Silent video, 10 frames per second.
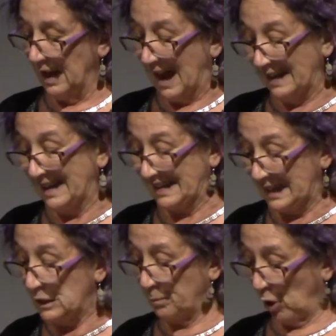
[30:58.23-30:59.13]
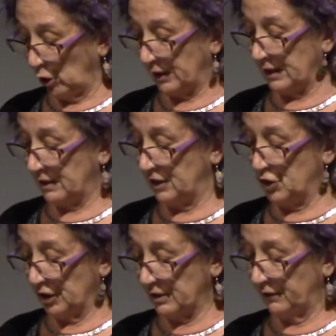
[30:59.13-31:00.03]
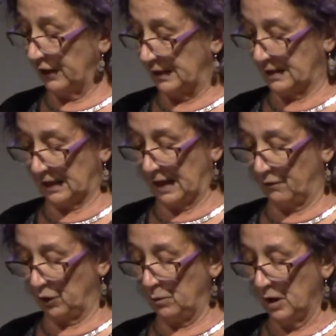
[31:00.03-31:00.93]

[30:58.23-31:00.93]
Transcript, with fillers: And yet in the politics, he justifies slavery